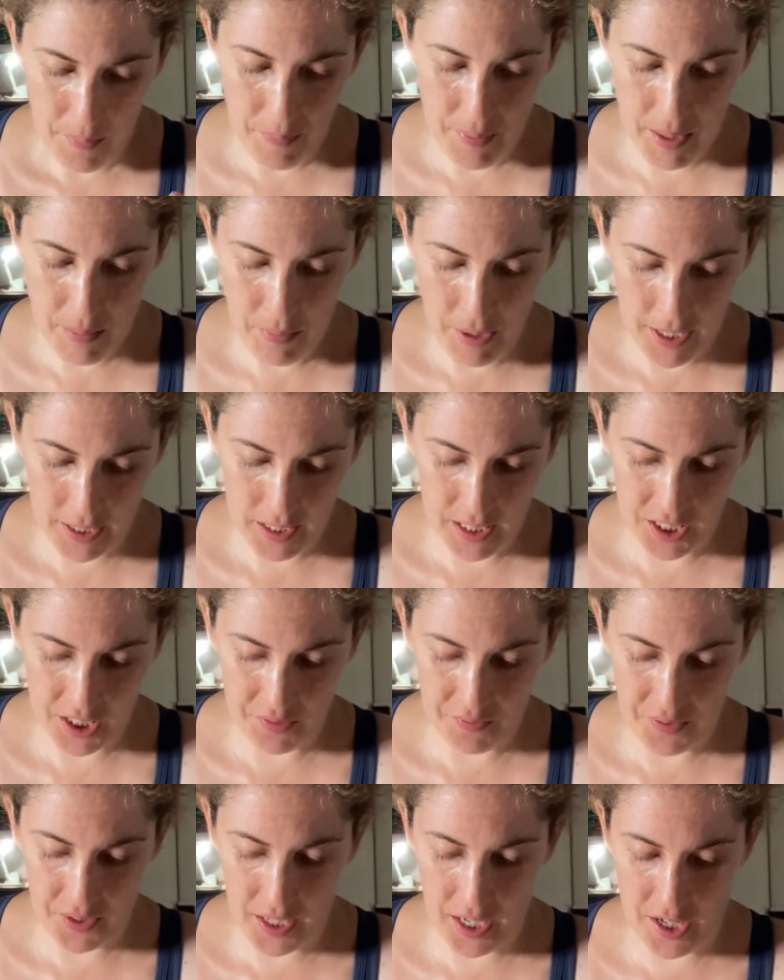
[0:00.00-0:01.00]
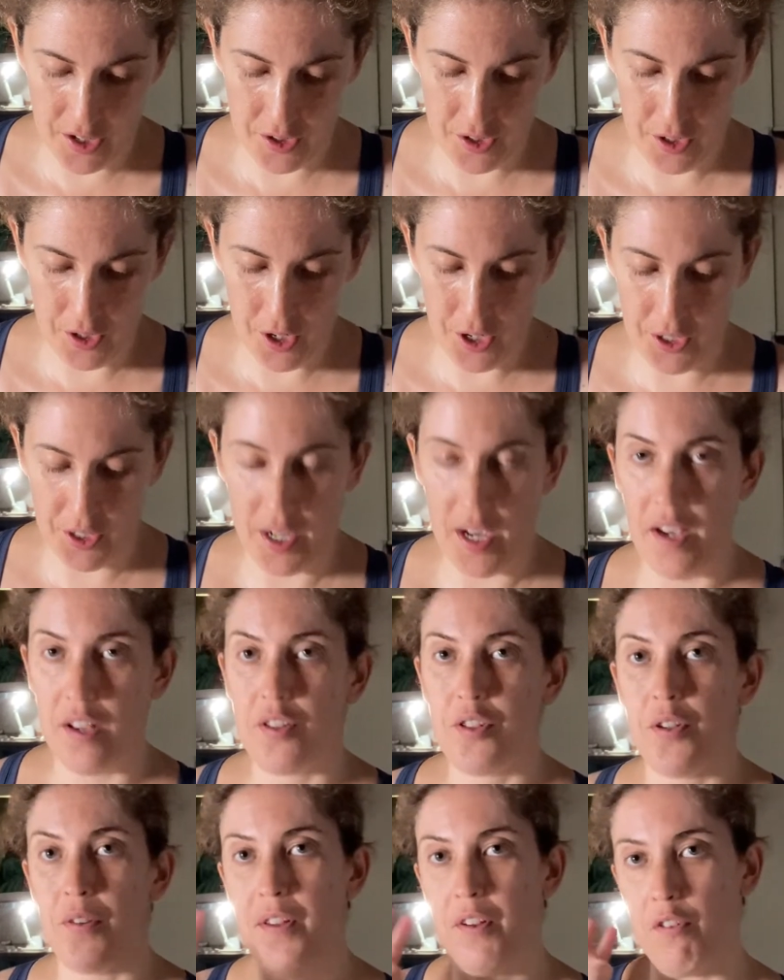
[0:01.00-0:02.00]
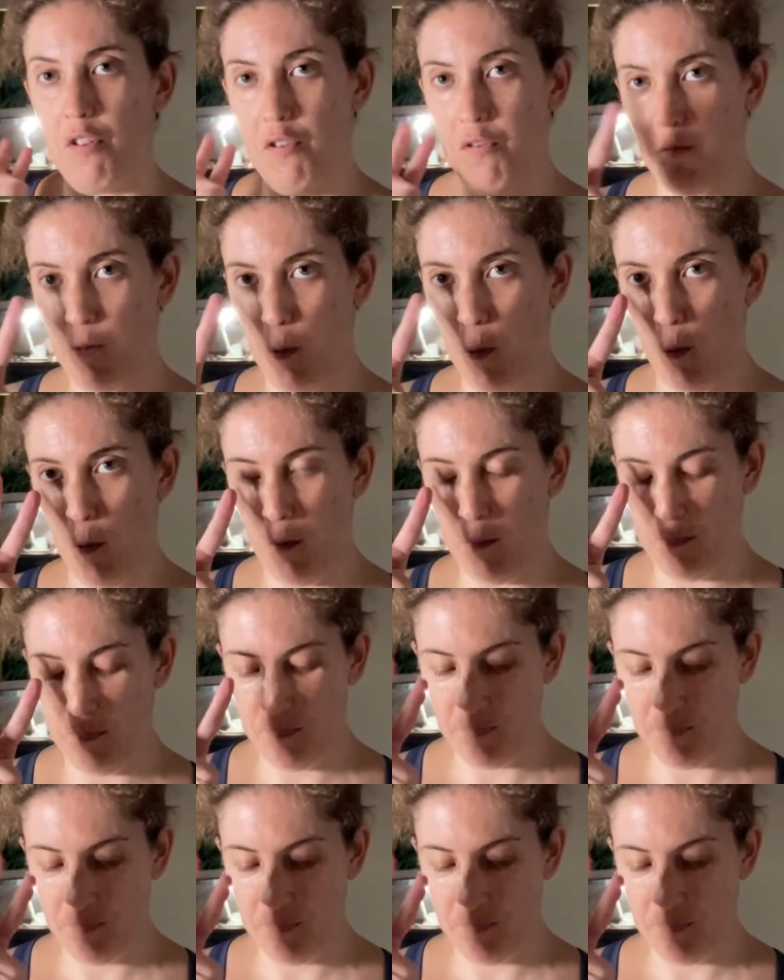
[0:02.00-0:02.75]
BMI classification. Okay, so there are four.